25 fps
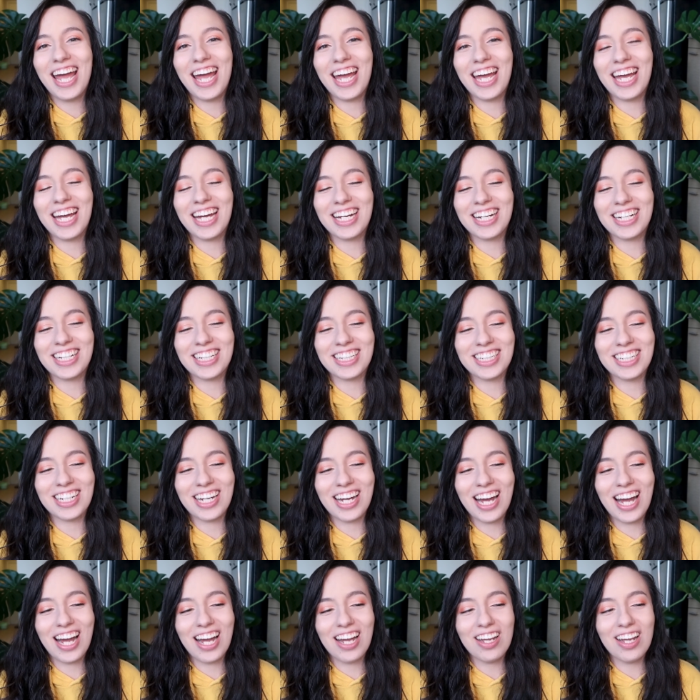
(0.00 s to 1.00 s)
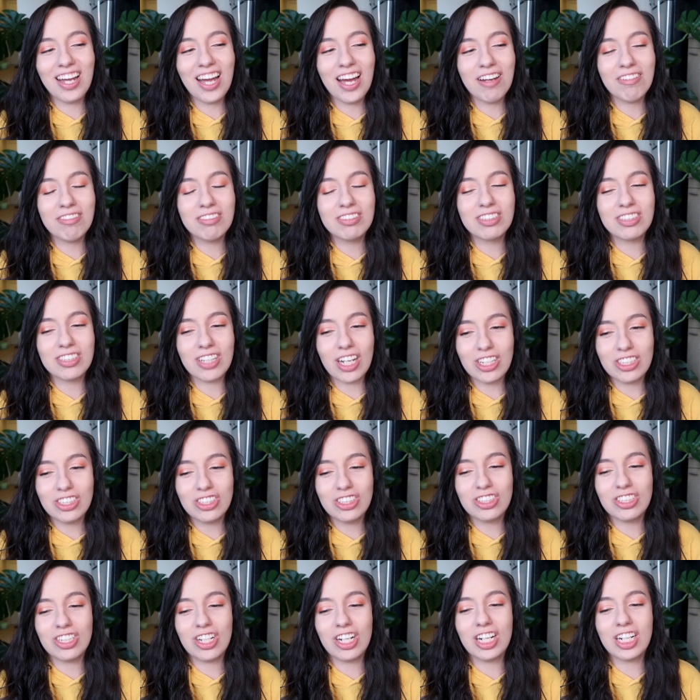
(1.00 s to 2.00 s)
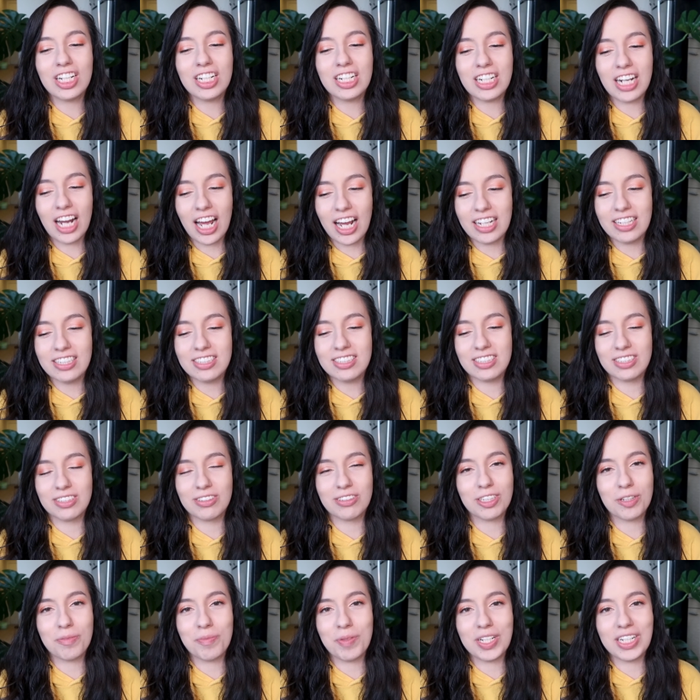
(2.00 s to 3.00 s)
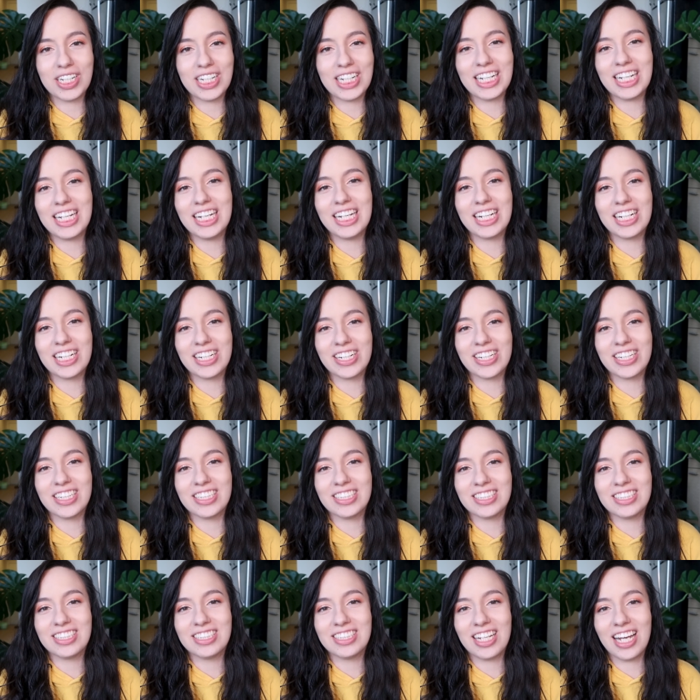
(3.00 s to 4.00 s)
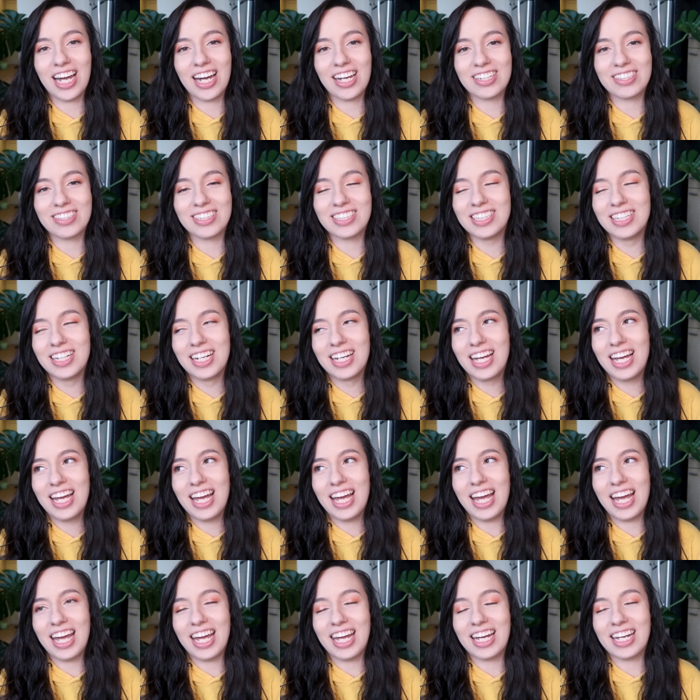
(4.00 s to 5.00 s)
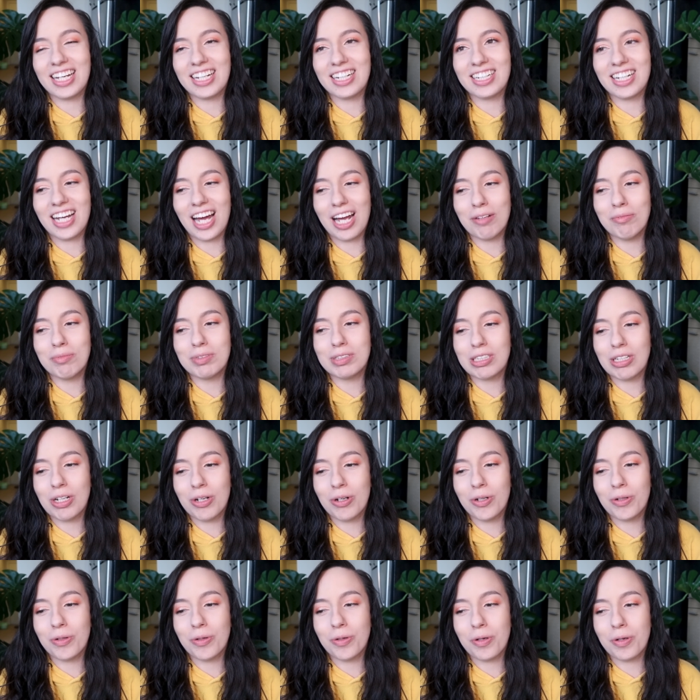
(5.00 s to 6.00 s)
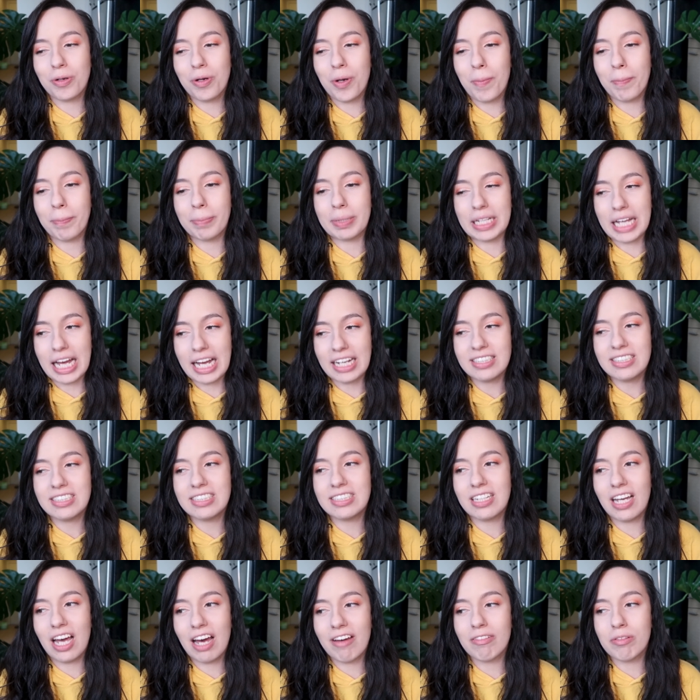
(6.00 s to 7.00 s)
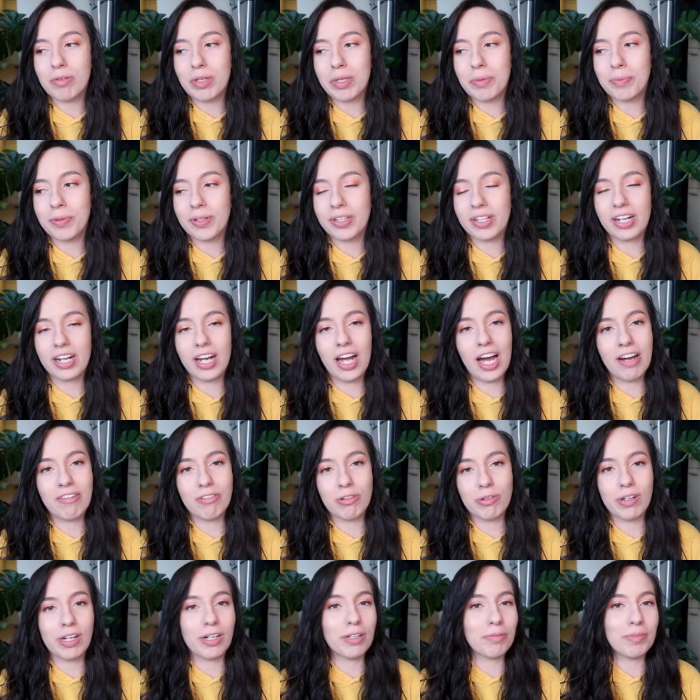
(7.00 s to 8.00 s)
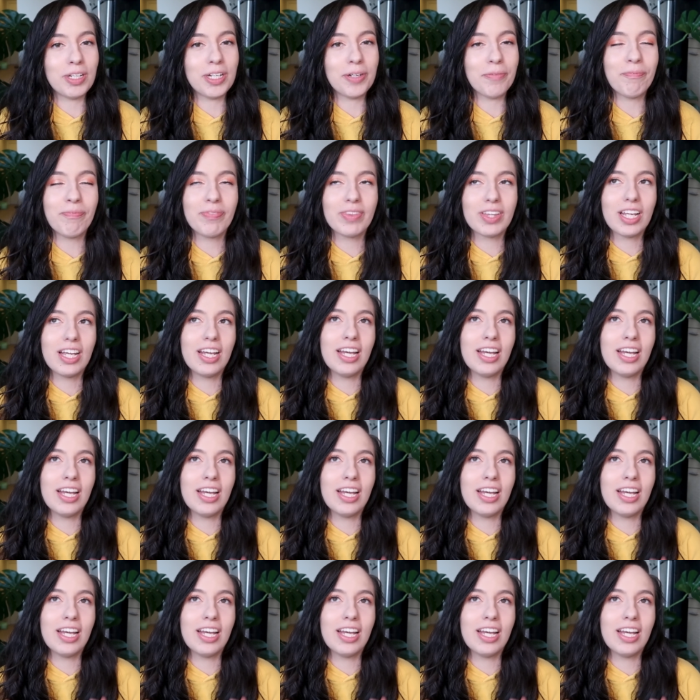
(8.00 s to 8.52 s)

and I have such a nice little community here in Seattle, and I'm so blessed to have the people that I have around me